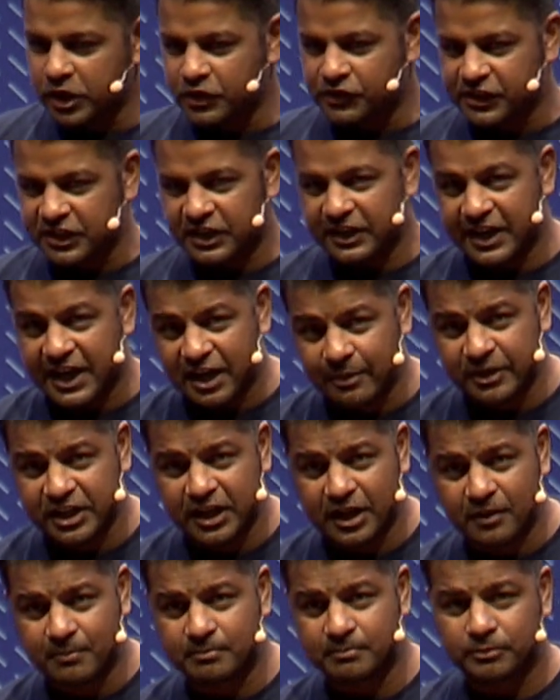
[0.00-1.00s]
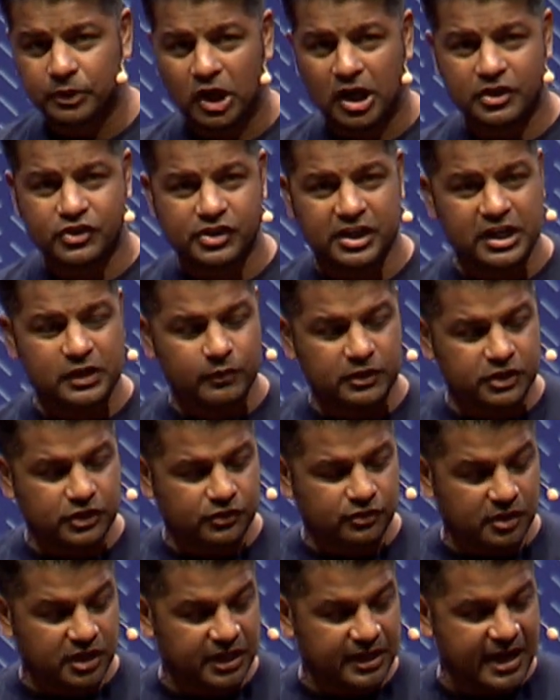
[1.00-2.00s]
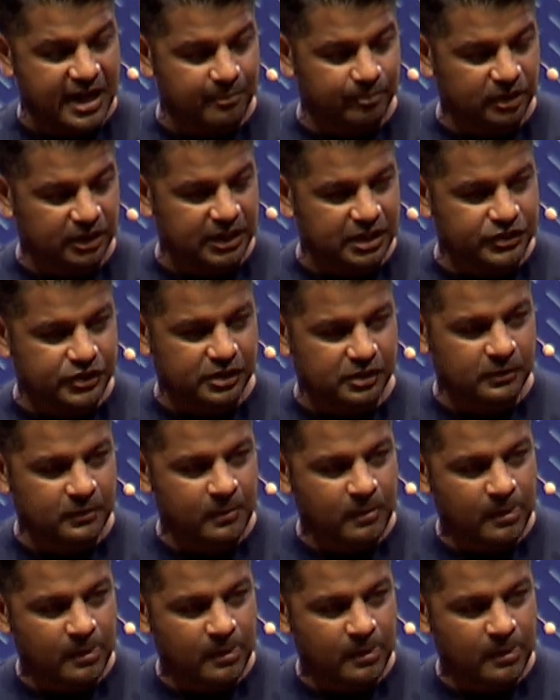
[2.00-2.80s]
using the IBM blockchain, which is running Hyperledger,